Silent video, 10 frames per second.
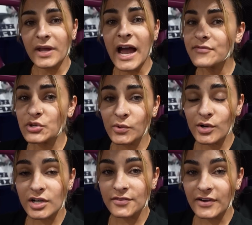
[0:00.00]
After
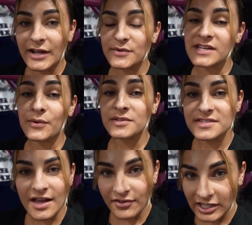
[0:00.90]
World Cup Finals, I will
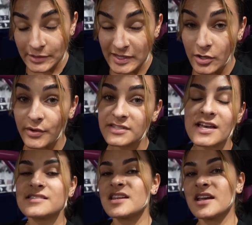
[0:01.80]
definitely be going
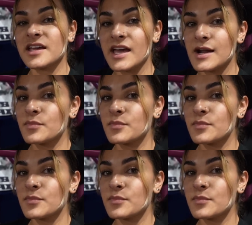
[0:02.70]
testing again.